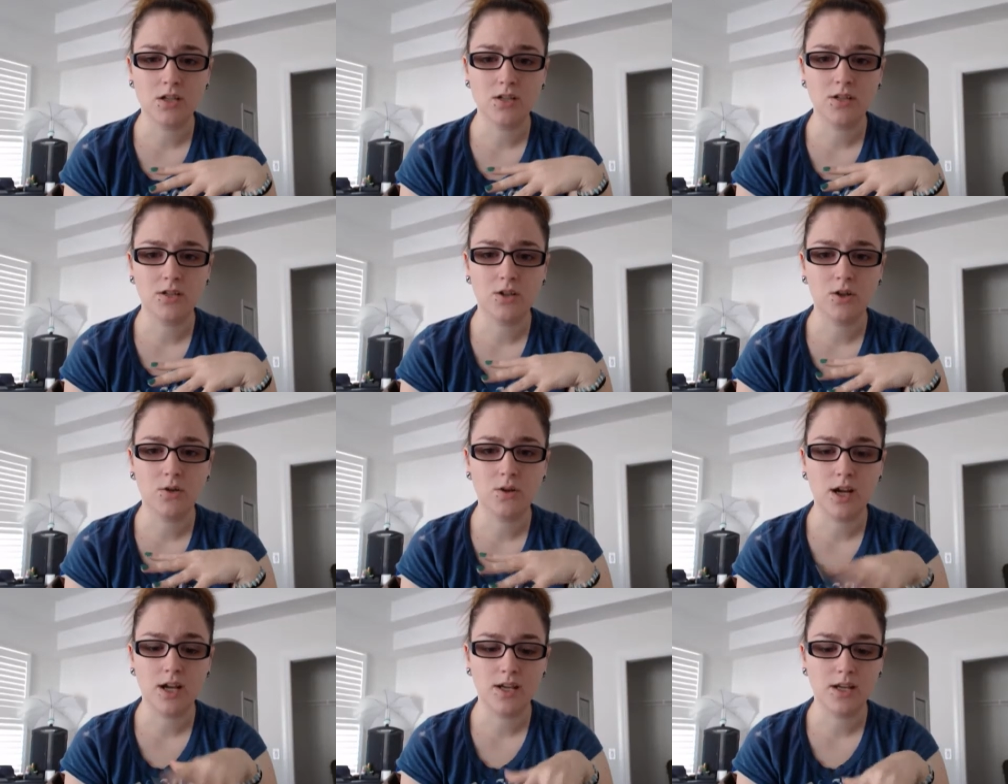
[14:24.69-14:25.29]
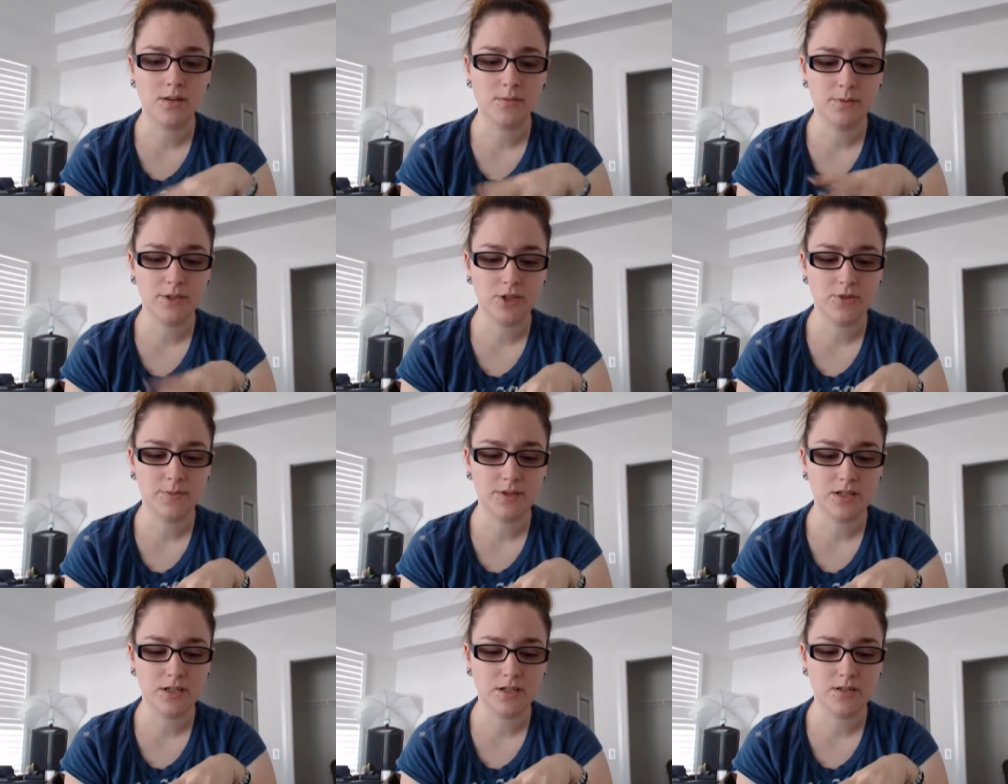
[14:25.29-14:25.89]
So I get a
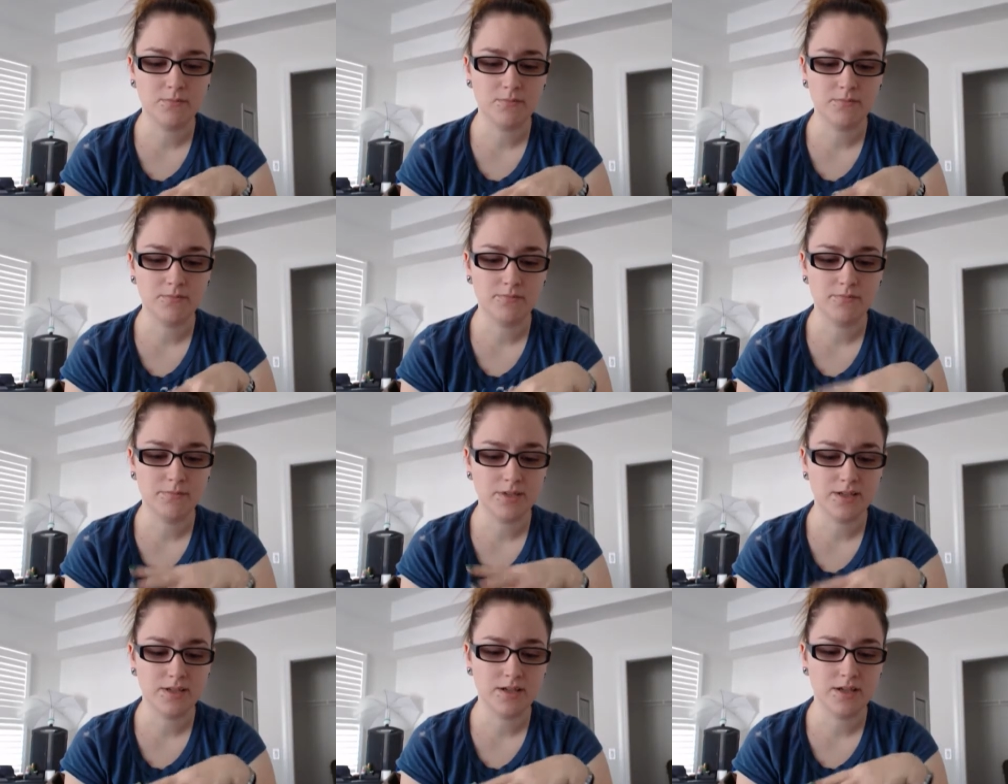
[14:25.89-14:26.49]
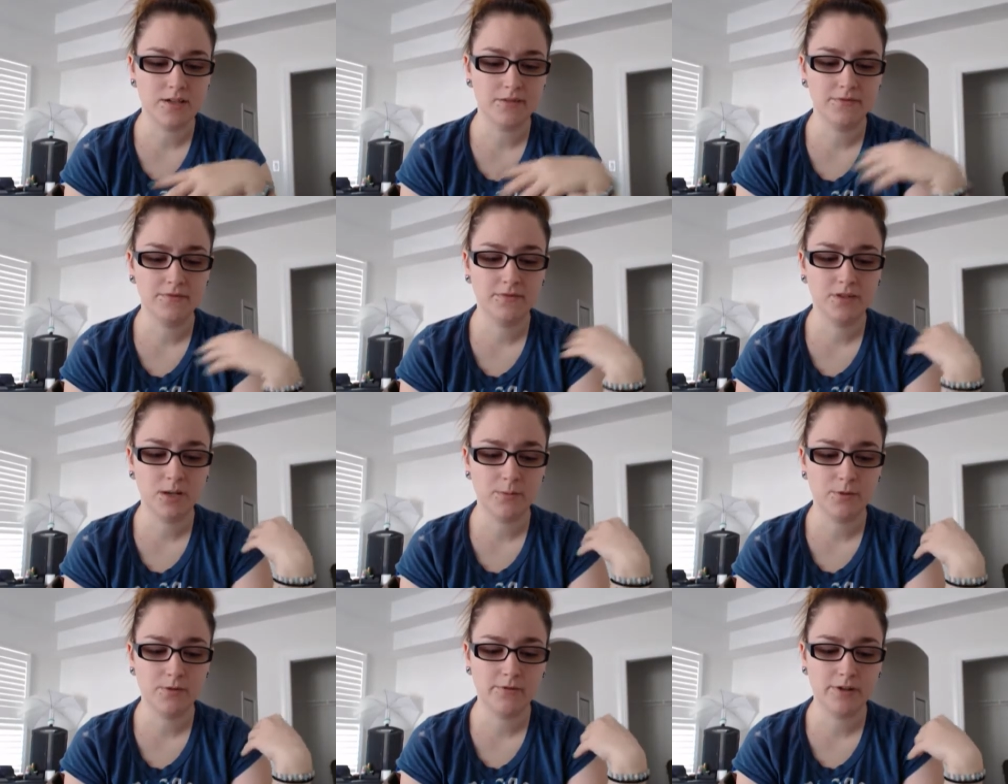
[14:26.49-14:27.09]
bunch of my stuff,
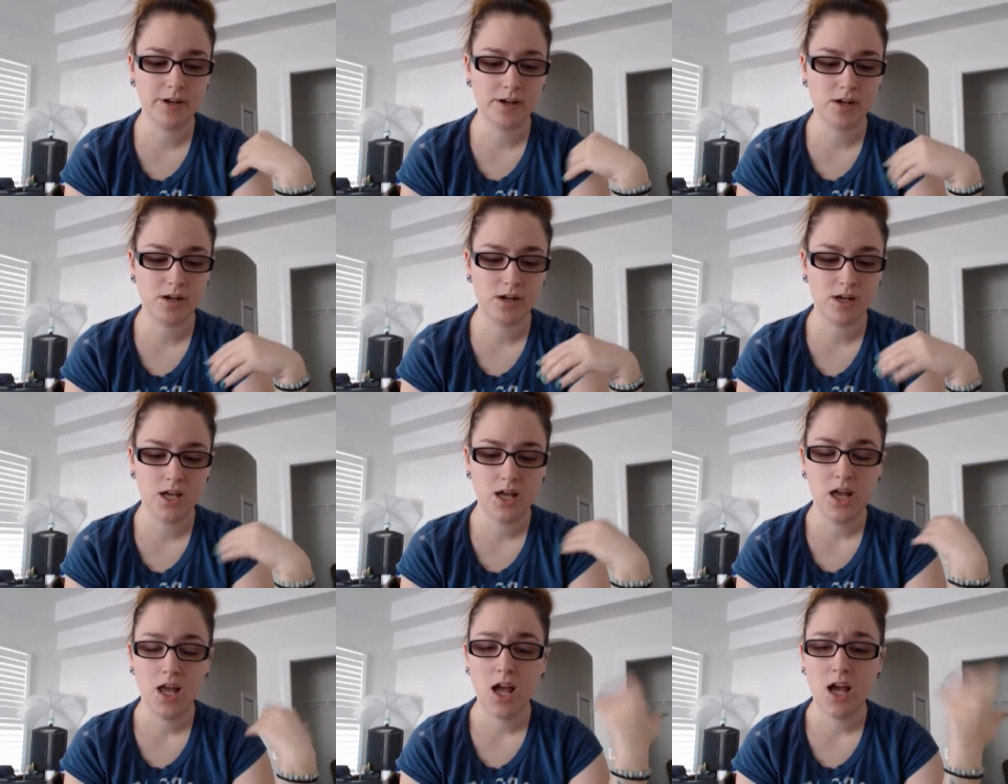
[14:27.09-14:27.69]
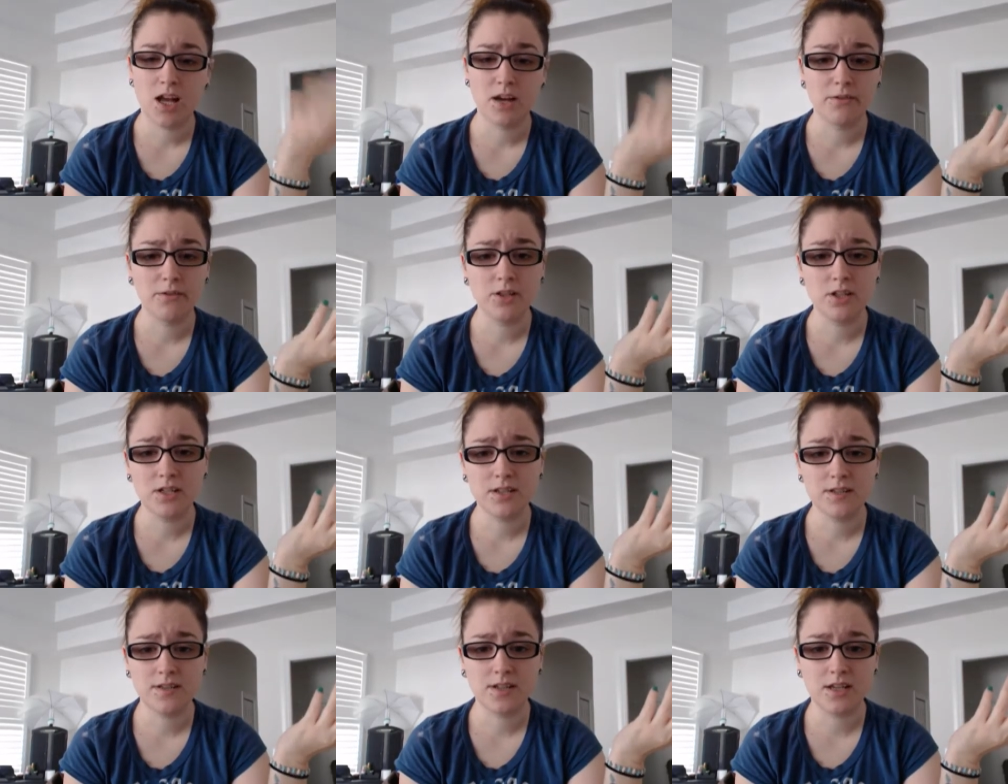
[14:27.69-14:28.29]
come over here, and I
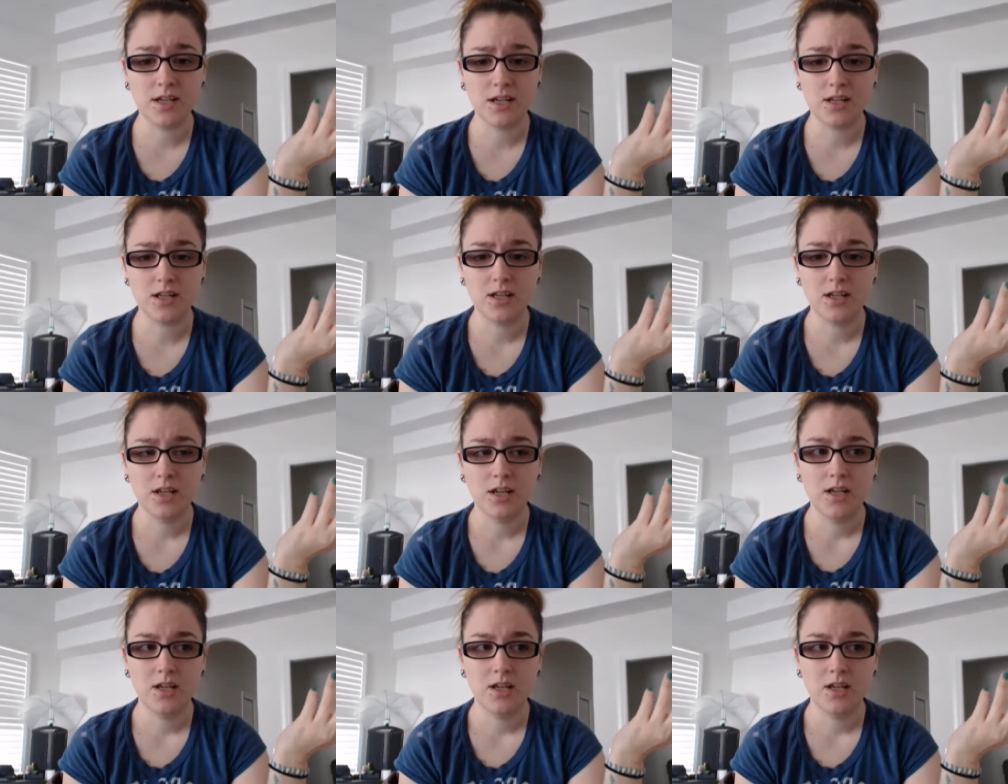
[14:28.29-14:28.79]
realize that